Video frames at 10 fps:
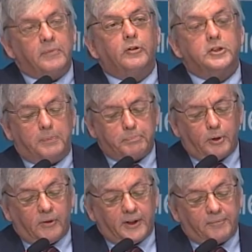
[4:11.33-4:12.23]
enrichment
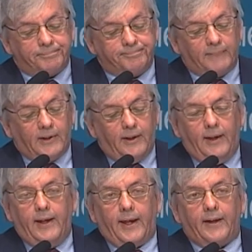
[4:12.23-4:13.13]
program
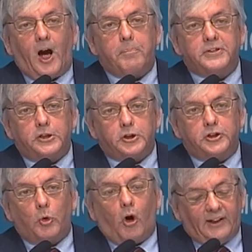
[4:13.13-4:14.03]
and opposition
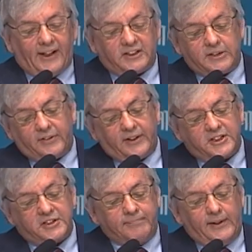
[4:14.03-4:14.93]
to all activities